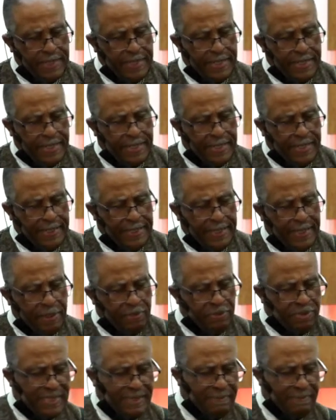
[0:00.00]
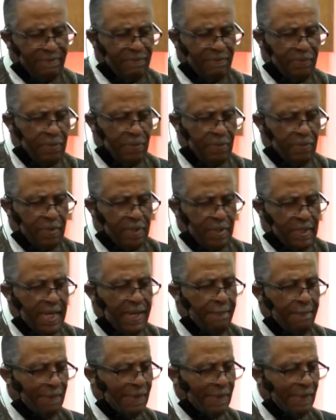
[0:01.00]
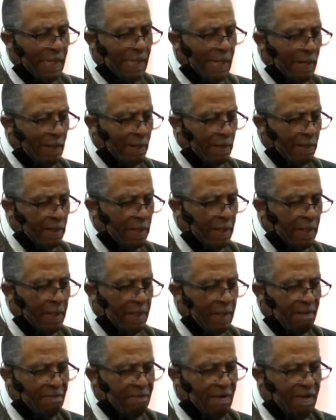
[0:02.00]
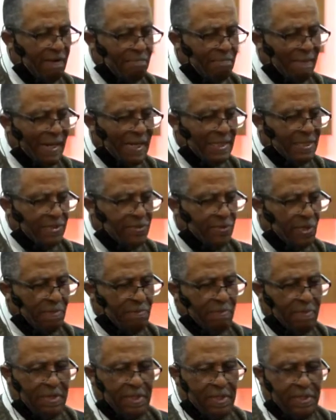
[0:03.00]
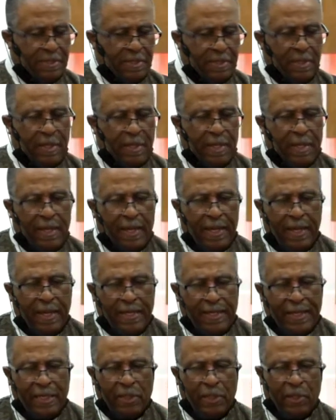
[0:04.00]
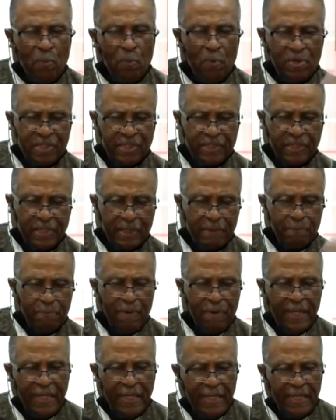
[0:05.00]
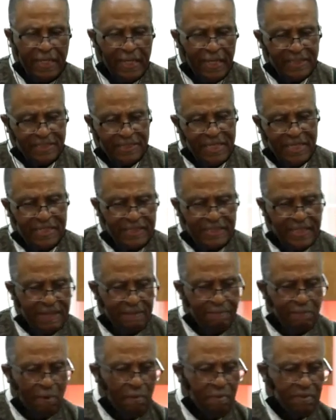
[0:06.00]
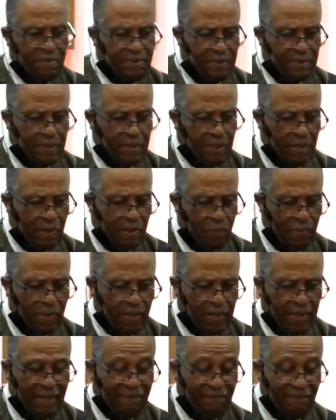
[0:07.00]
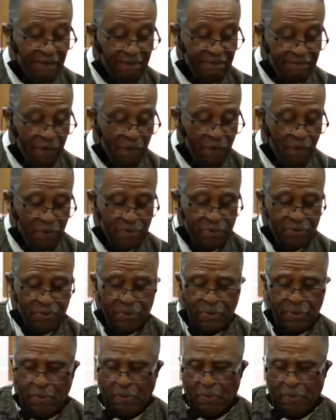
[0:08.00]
And I know some of you keep a log of, of my sermons. And I know we're celebrating, as I said moments ago, we are giving focus to